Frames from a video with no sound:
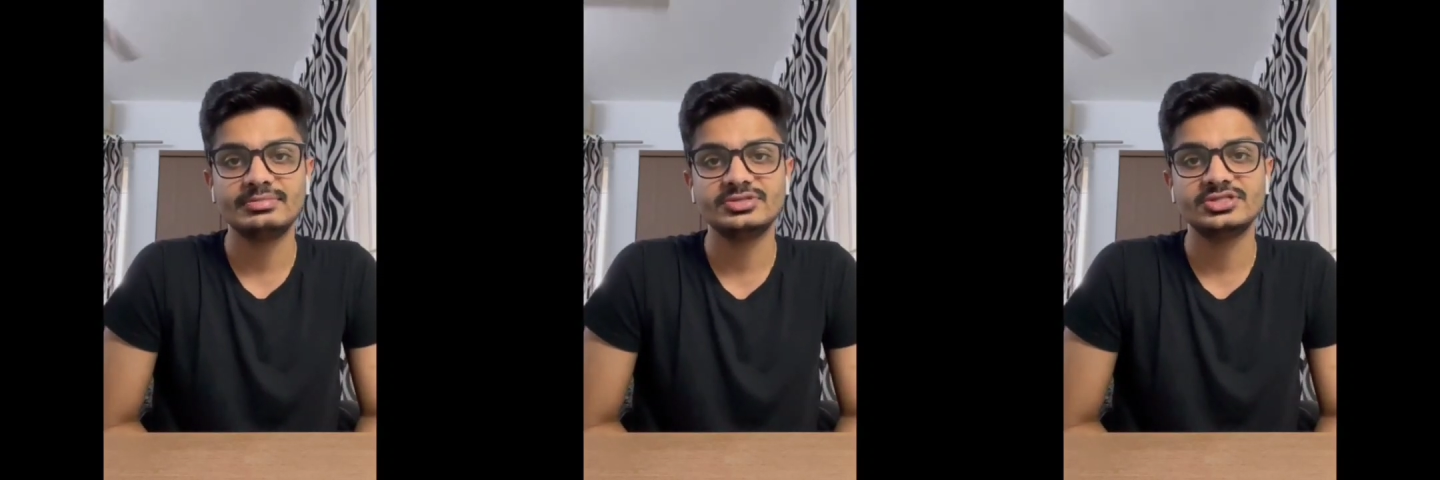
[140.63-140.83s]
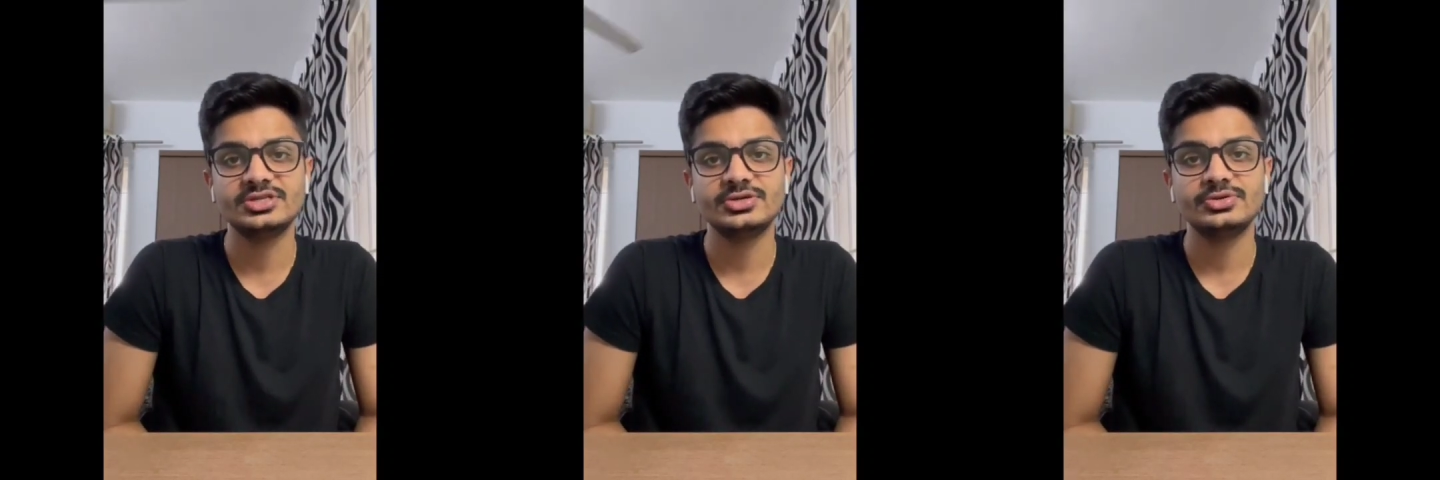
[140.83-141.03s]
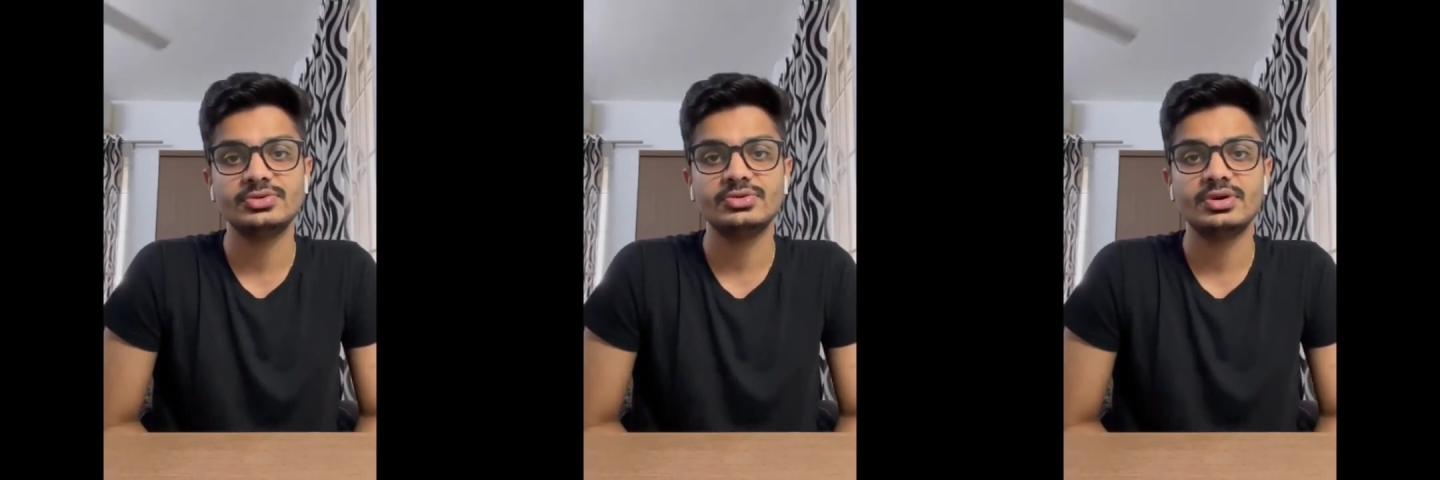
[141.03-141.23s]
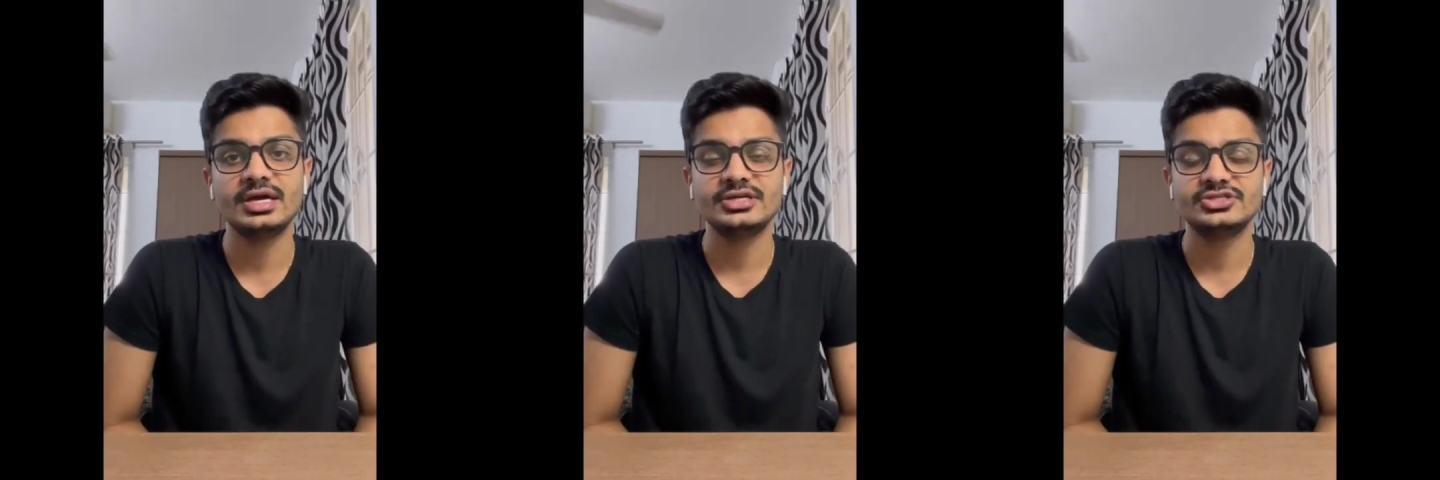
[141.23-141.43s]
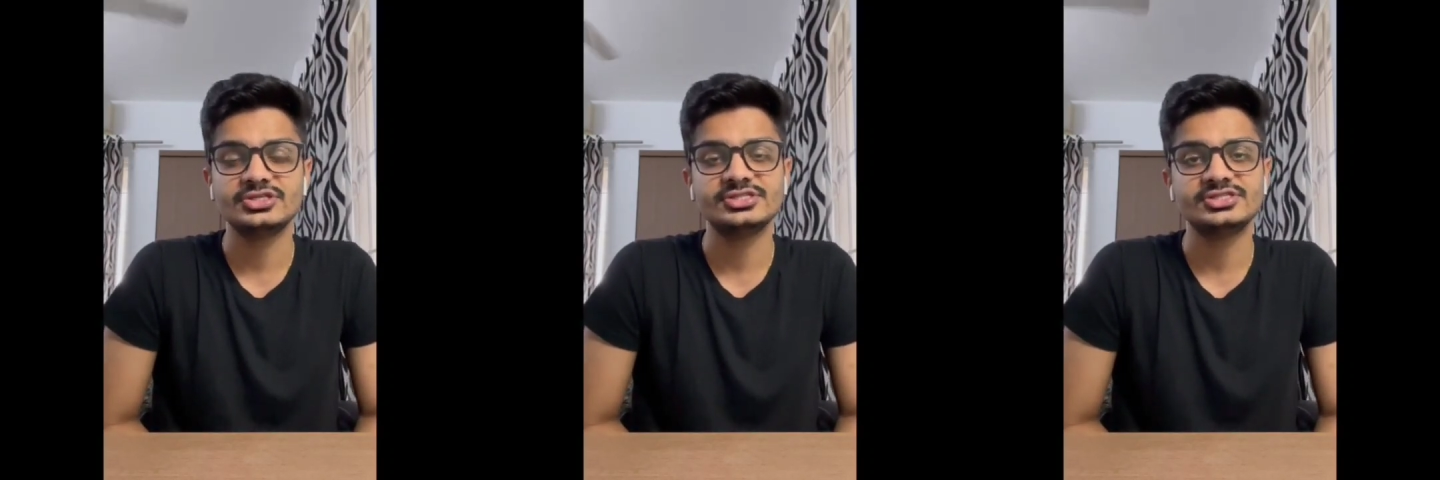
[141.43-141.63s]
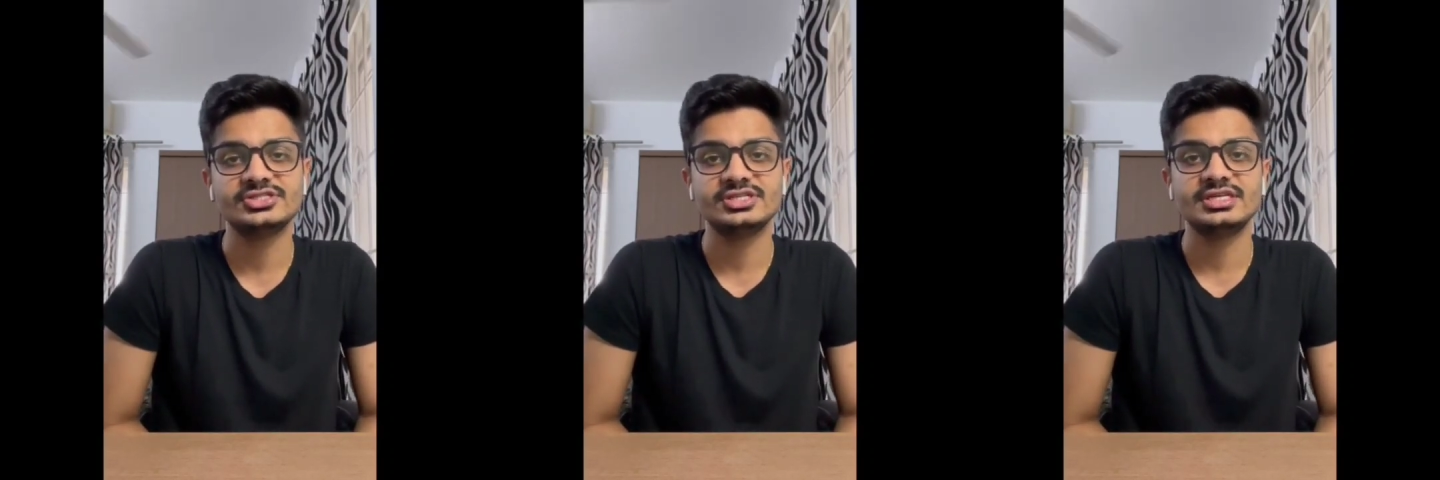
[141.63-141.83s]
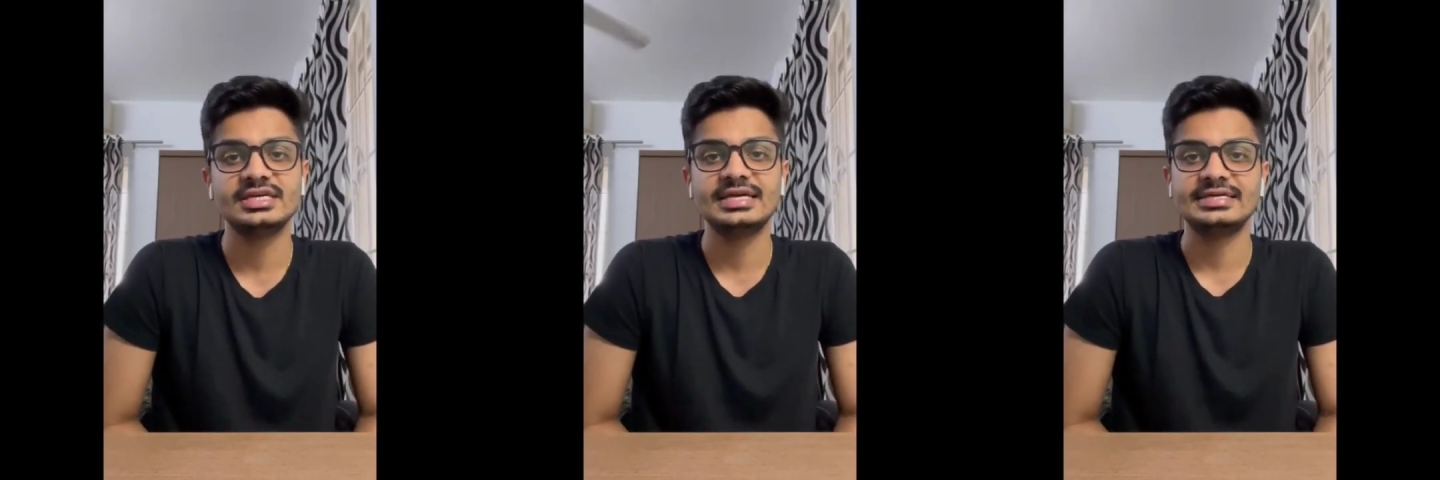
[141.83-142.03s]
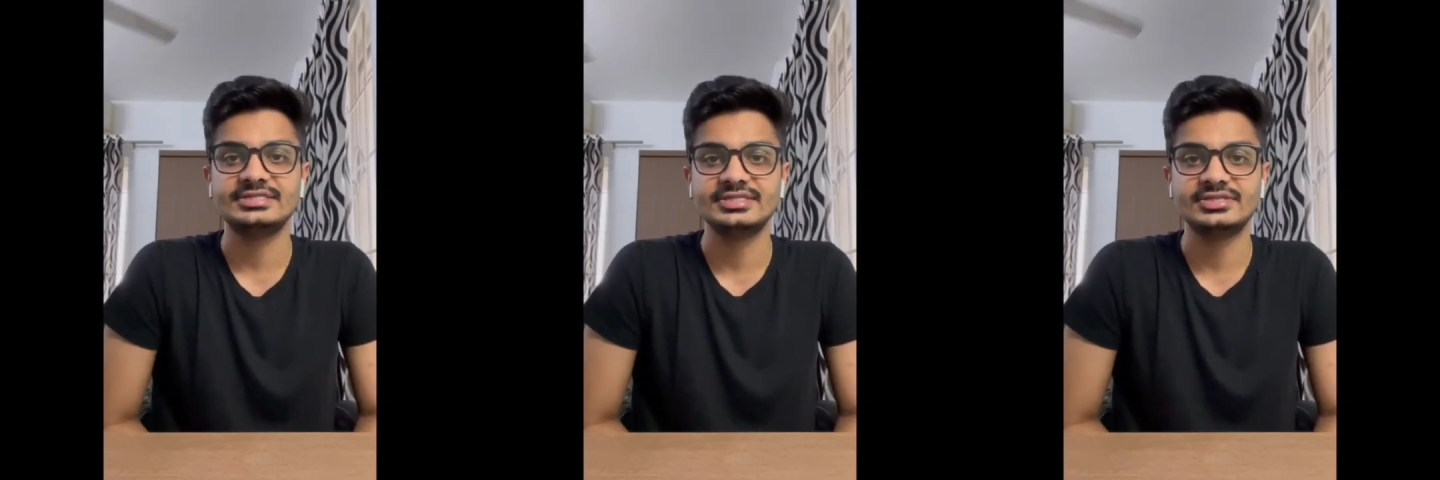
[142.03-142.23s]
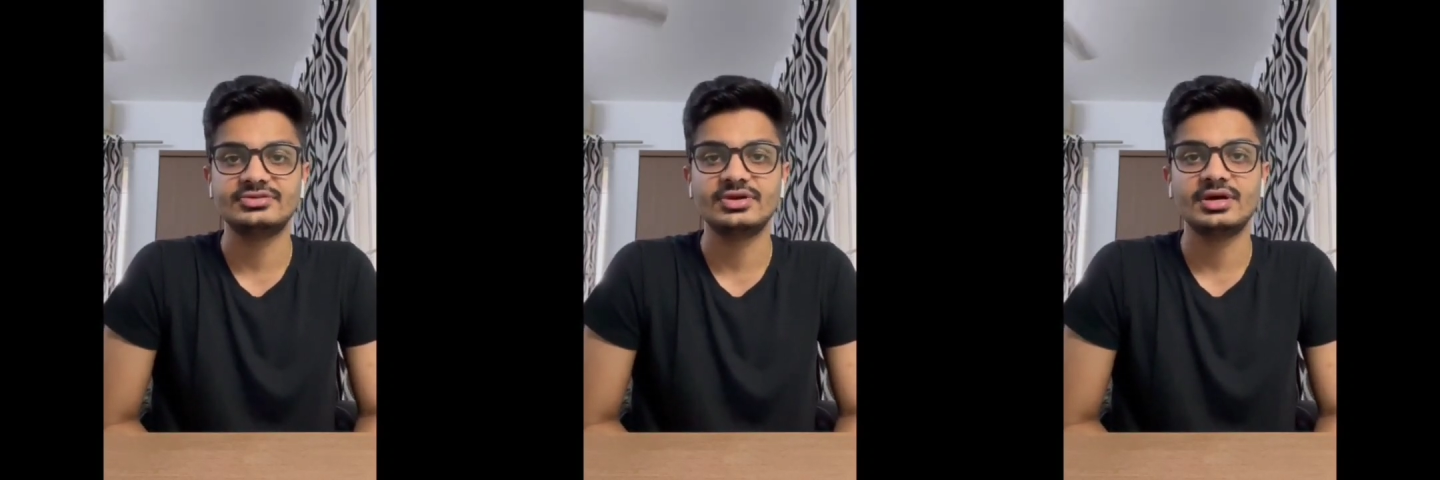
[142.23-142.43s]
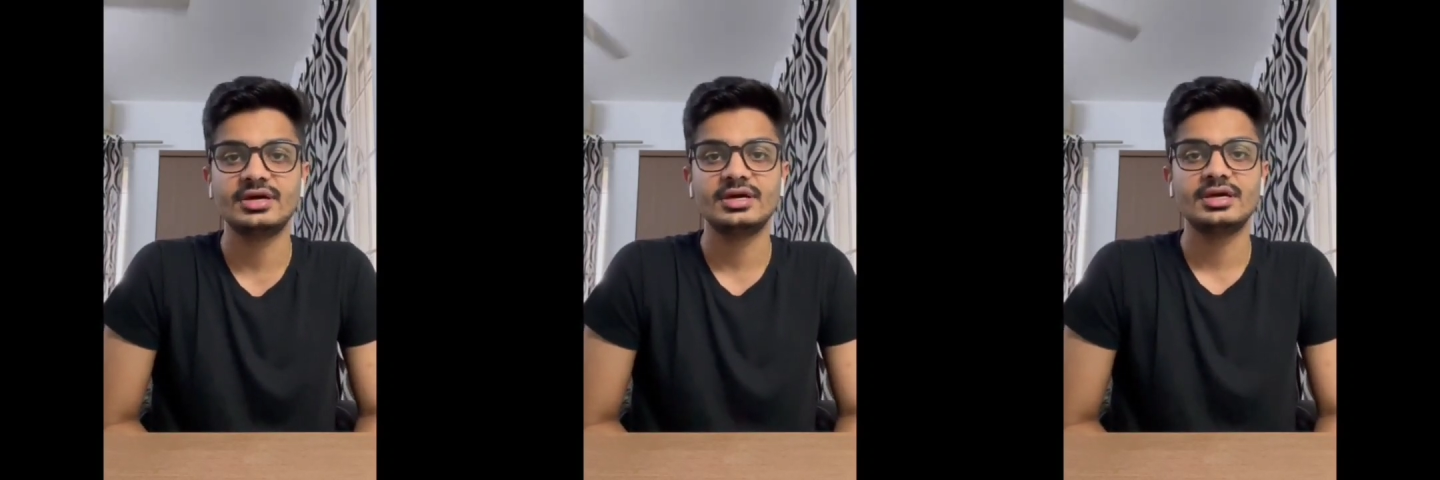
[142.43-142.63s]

MCU, HSG, etc.